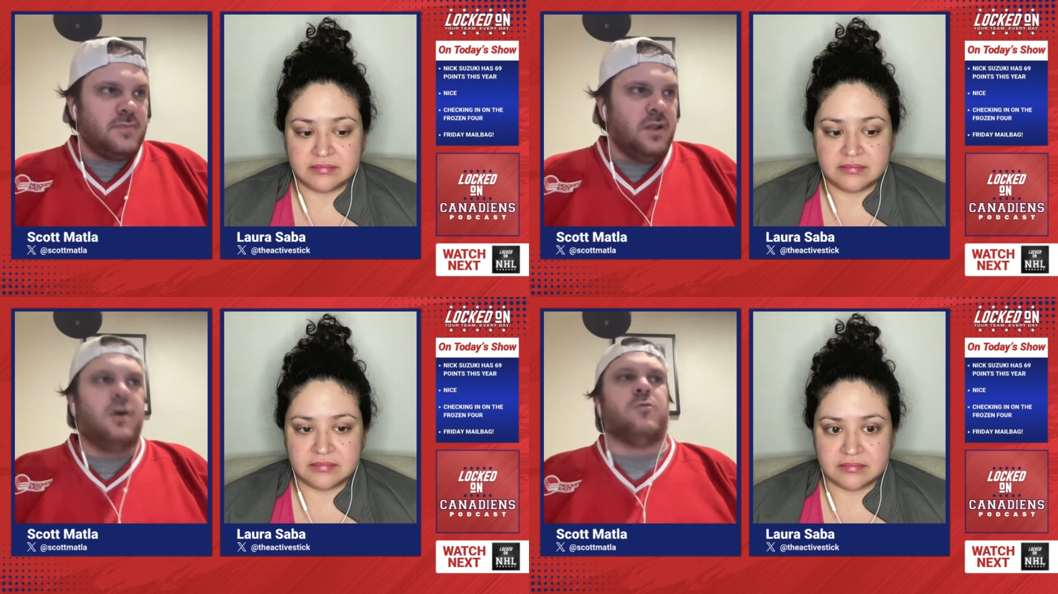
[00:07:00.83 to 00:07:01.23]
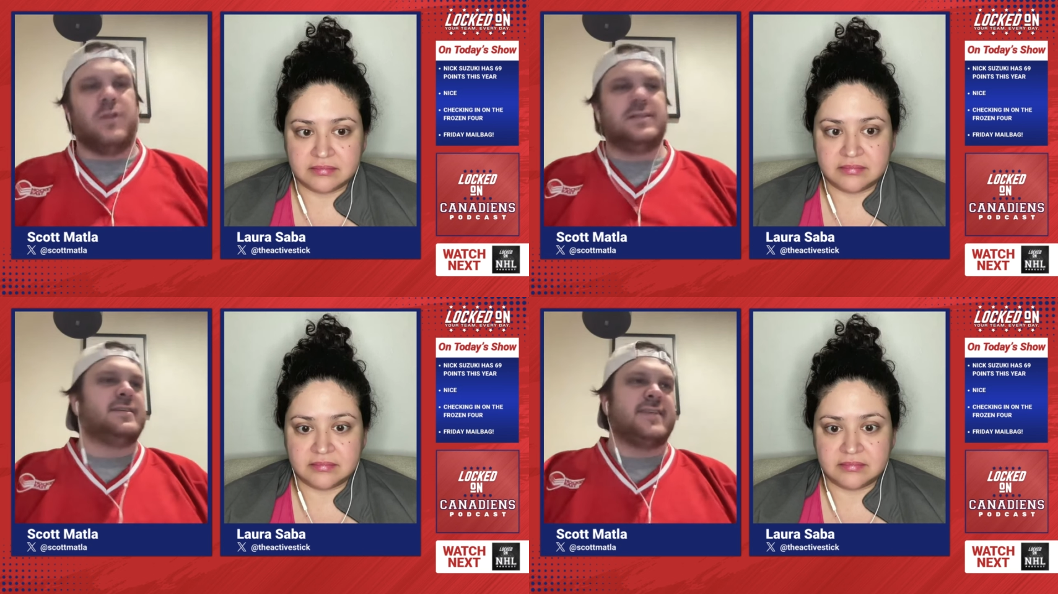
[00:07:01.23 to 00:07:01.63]
Speaker 1: A
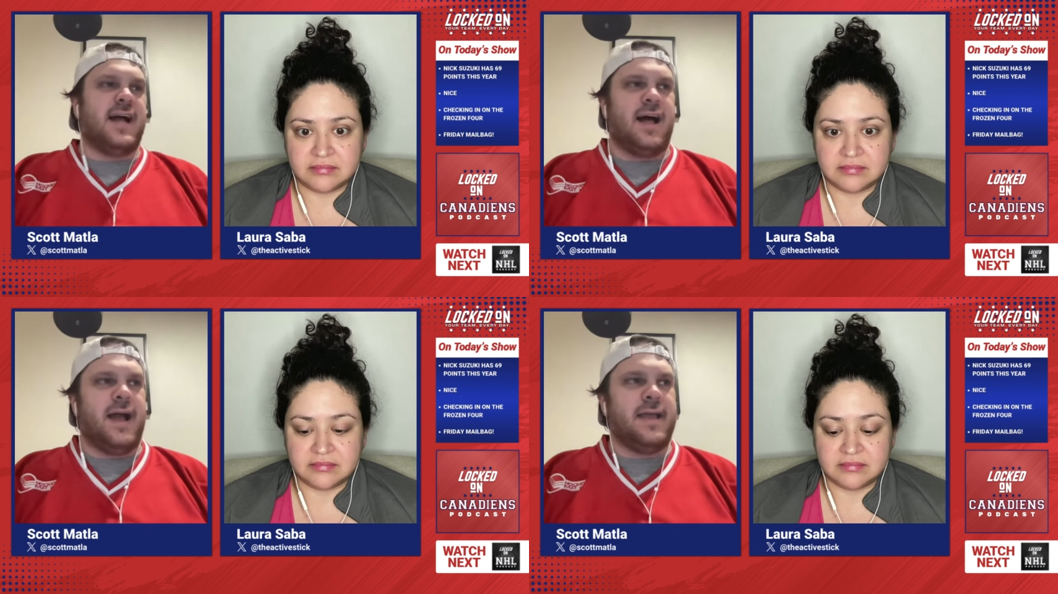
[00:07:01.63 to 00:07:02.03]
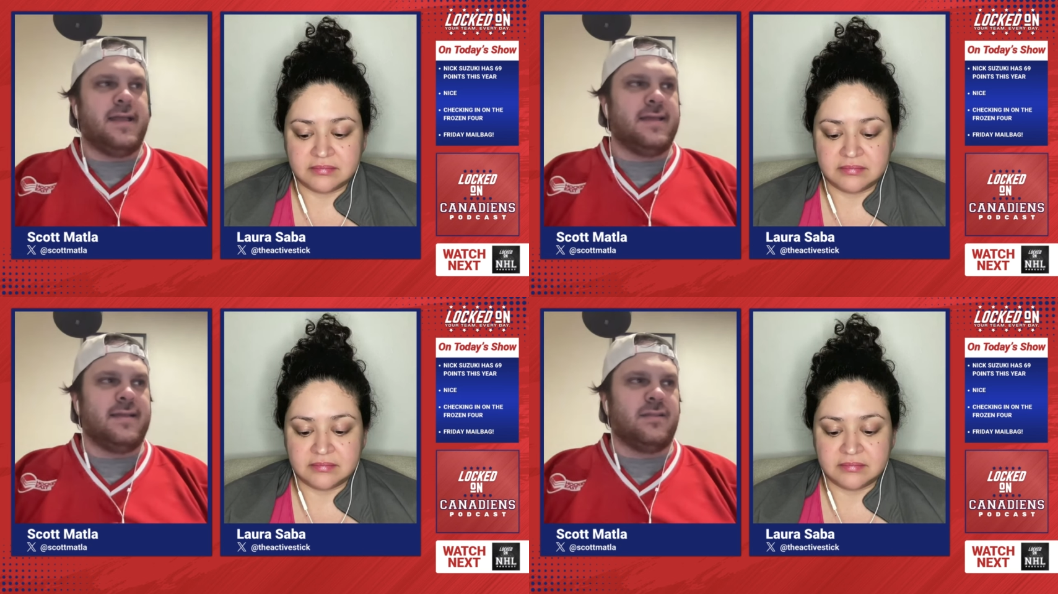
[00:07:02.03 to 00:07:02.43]
really so
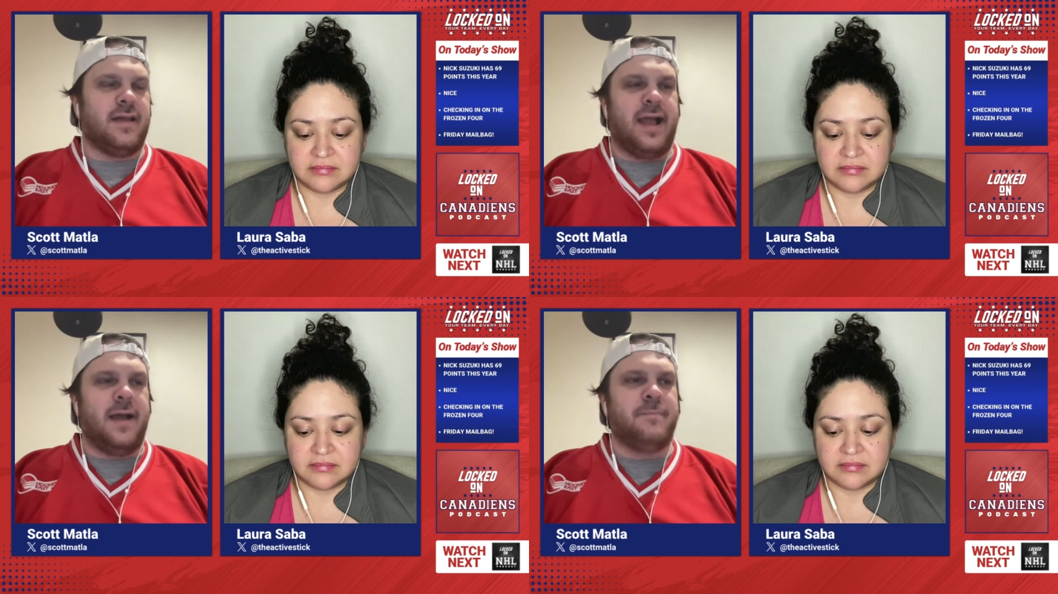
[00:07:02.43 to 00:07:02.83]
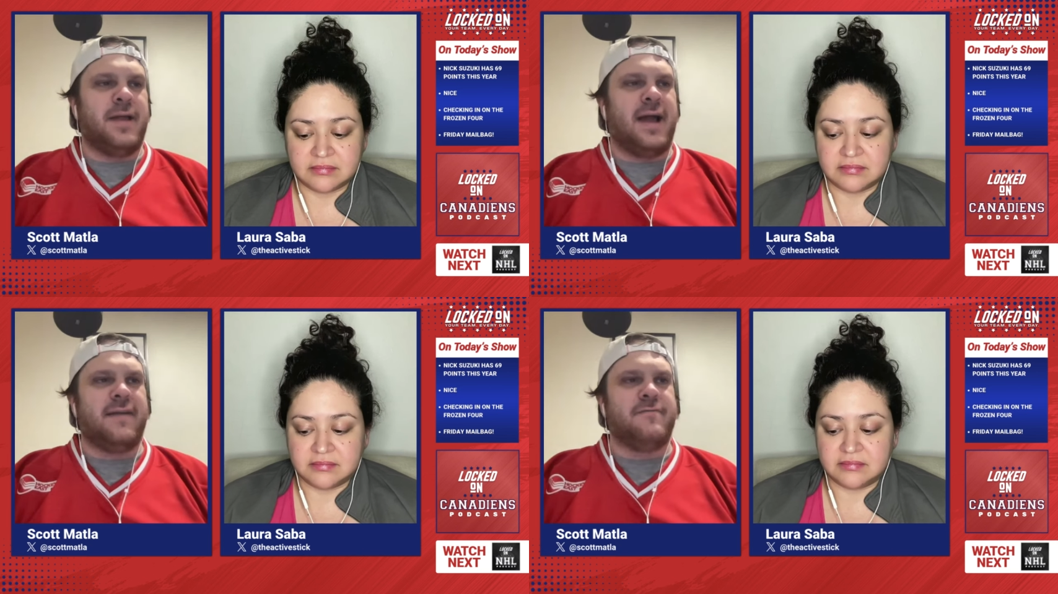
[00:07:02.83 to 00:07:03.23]
I like I'm
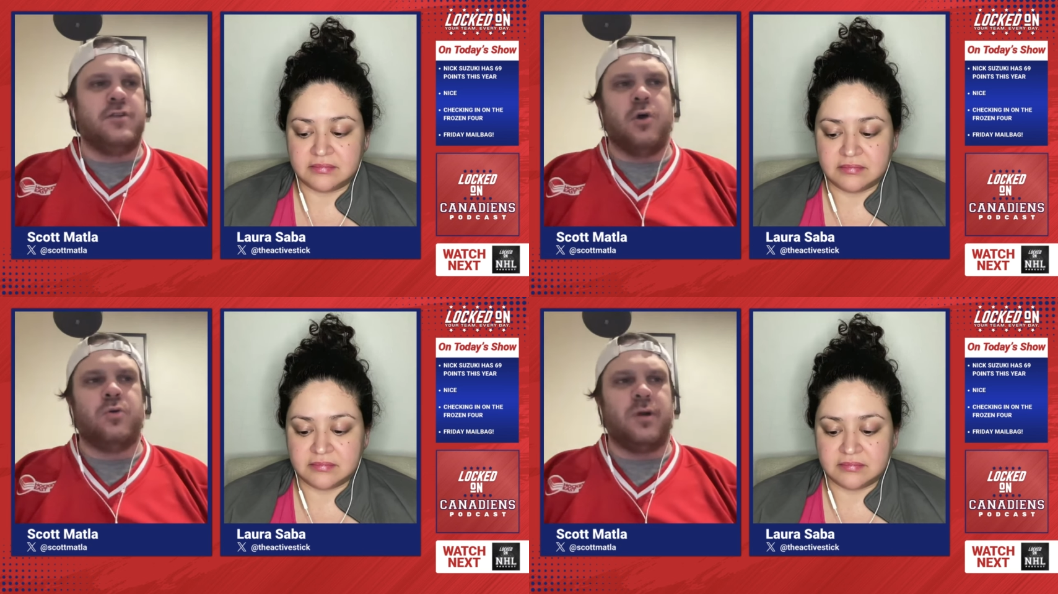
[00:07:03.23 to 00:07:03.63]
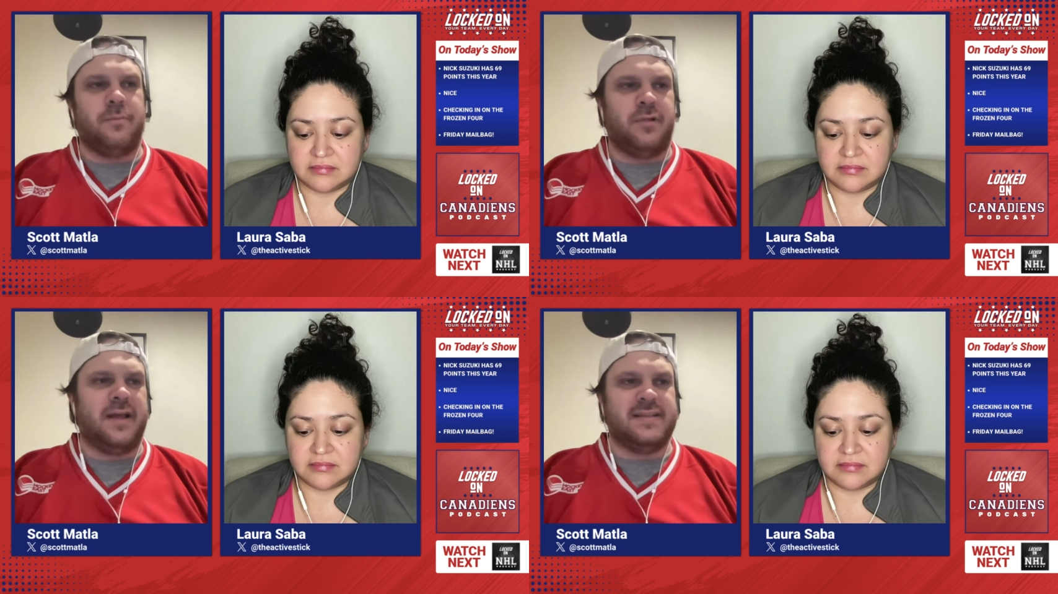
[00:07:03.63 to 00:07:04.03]
I have no
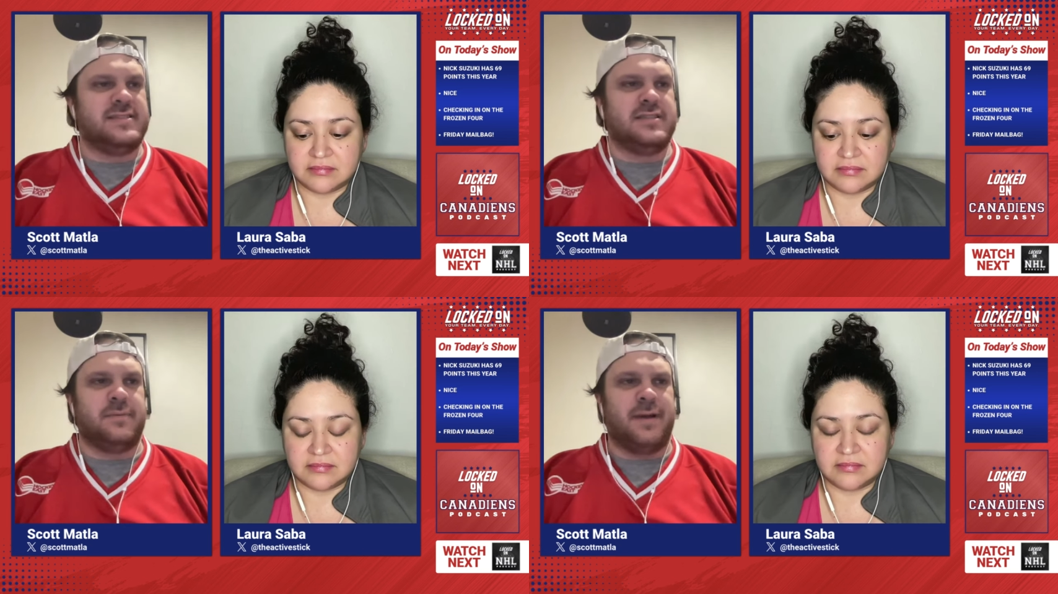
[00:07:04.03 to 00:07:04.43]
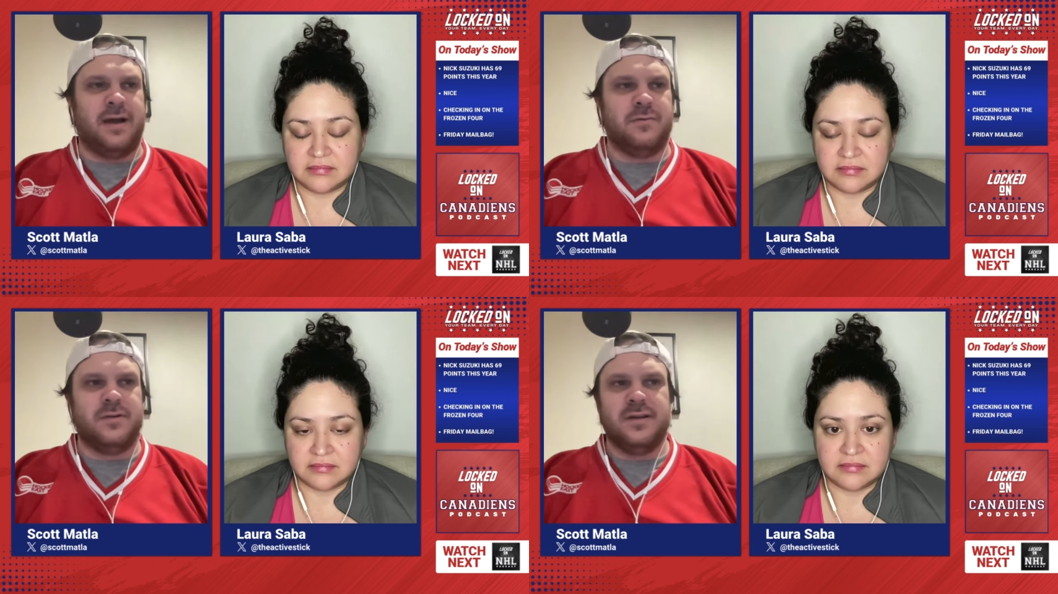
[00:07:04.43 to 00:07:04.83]
complaints
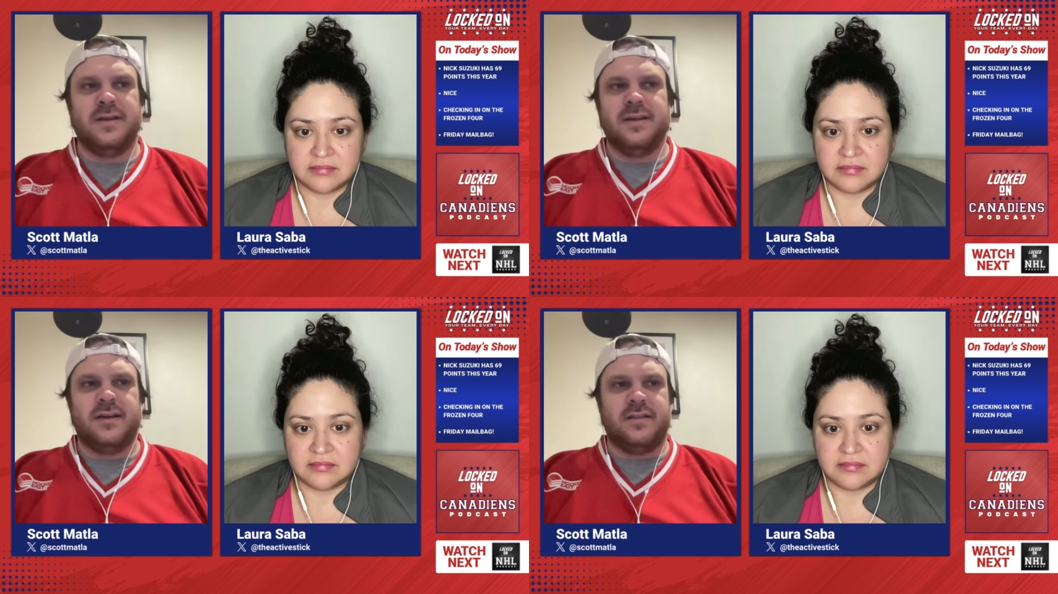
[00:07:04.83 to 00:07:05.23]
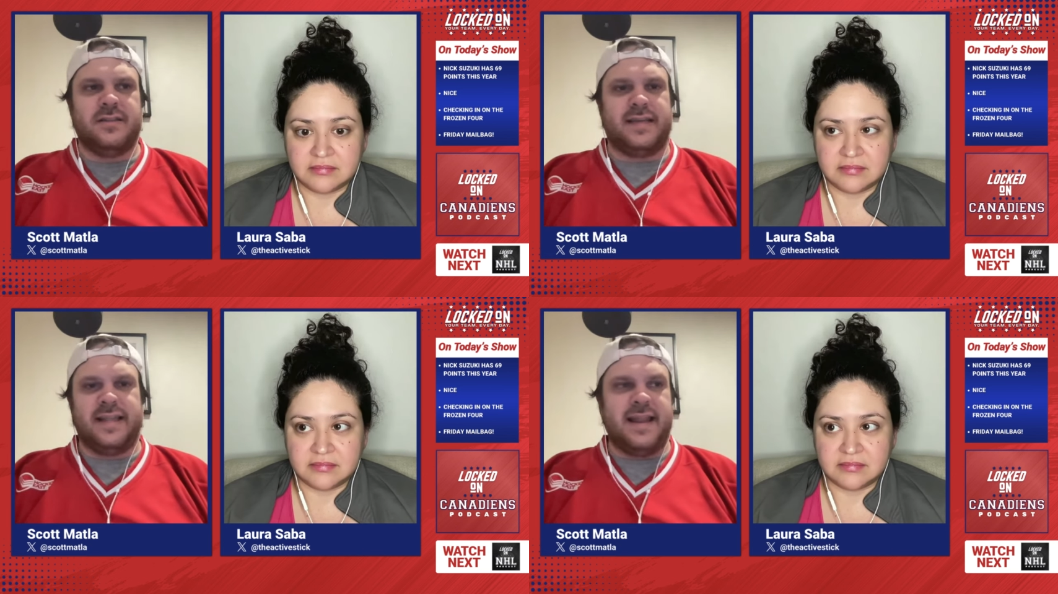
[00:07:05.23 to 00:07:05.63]
about
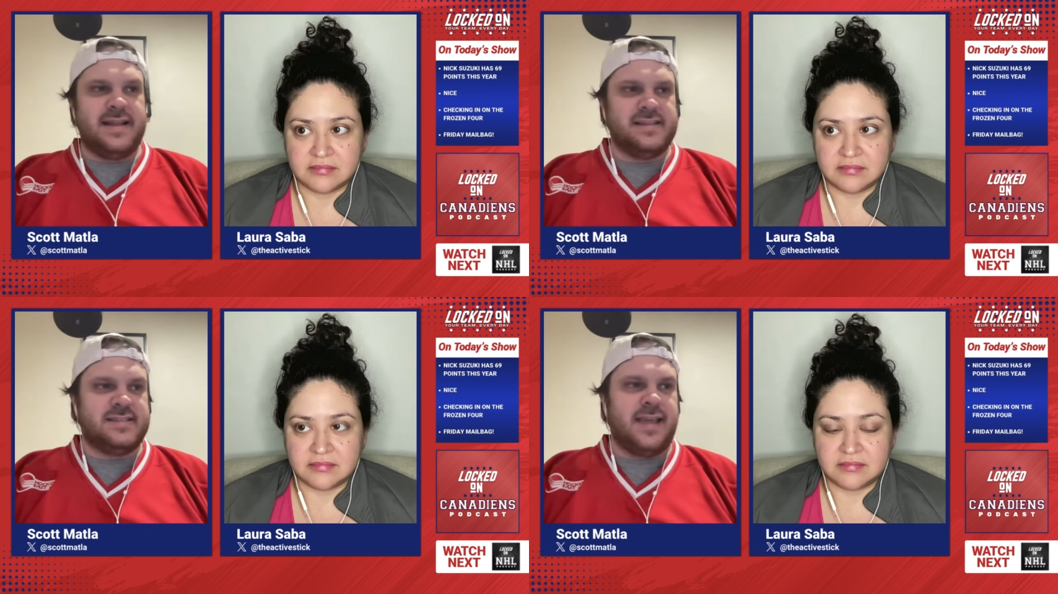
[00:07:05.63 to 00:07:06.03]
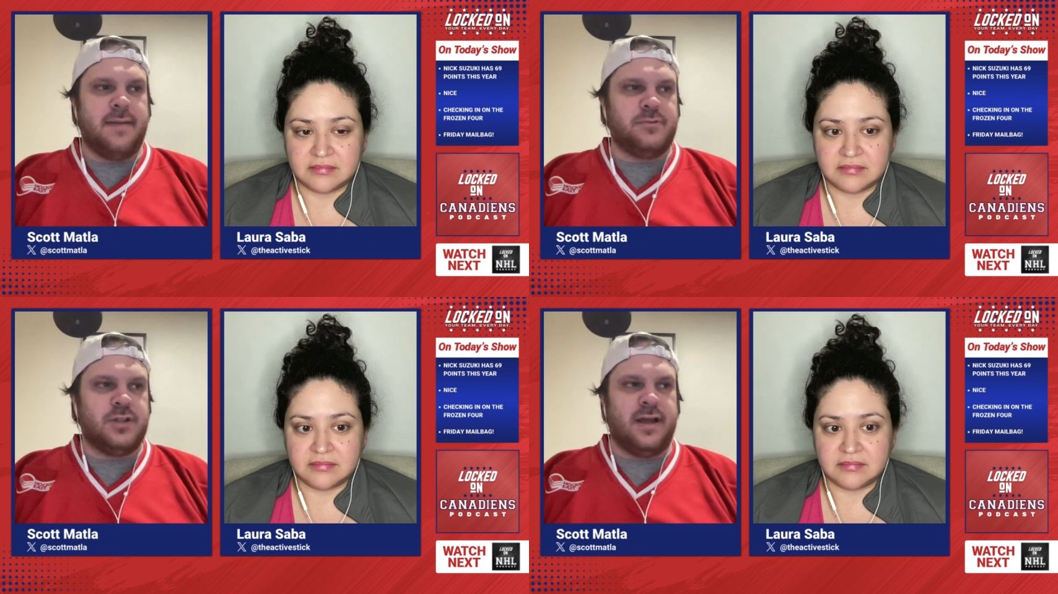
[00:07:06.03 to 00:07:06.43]
the Canadiens
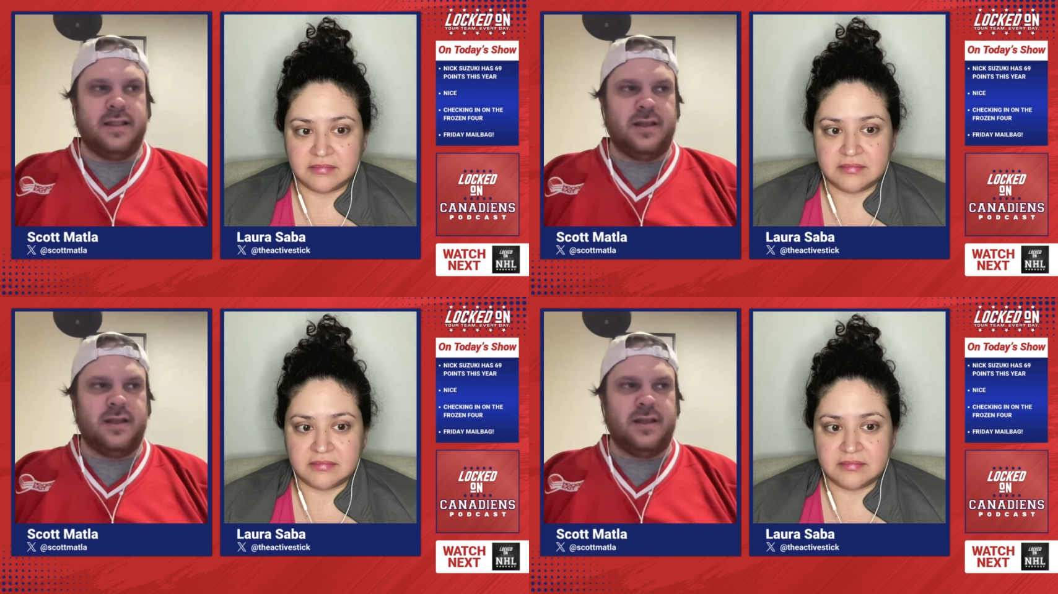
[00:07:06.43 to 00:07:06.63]
game tonight.